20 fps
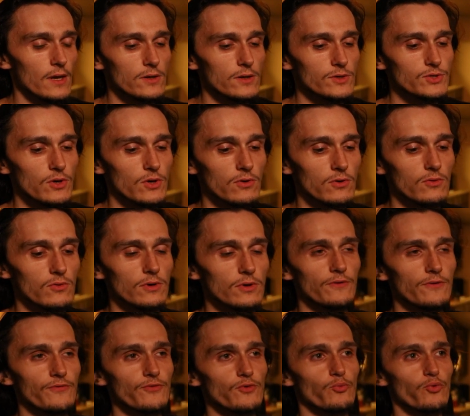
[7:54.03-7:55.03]
So
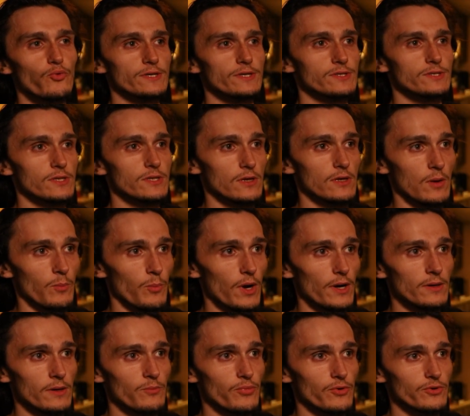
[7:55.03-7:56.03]
if you press a
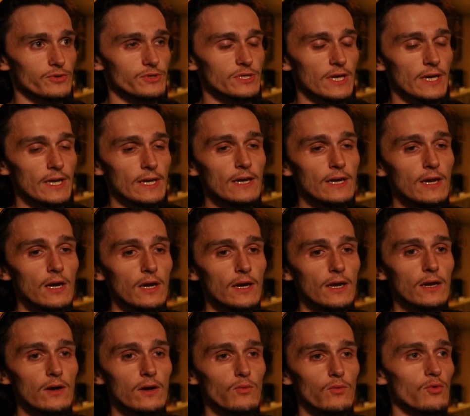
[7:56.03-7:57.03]
button per se,
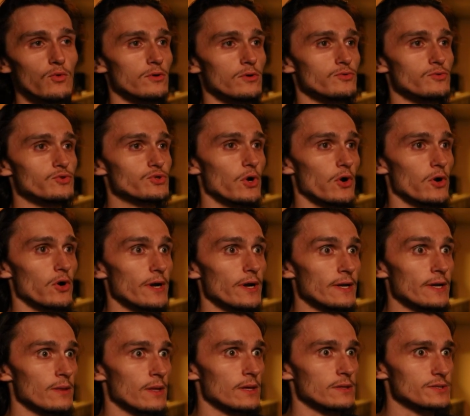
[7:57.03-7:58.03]
it would start
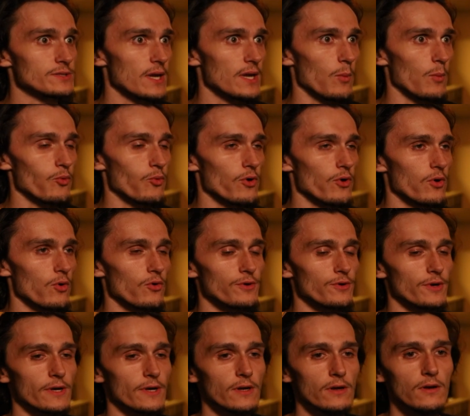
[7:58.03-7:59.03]
and then stop
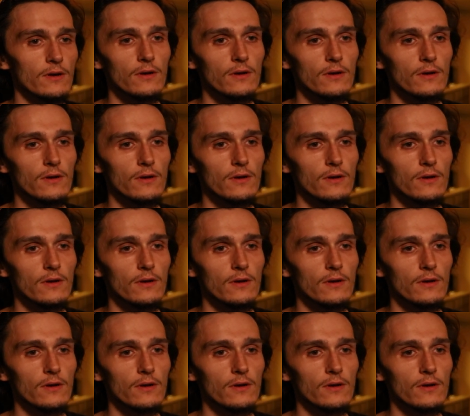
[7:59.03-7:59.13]
recording.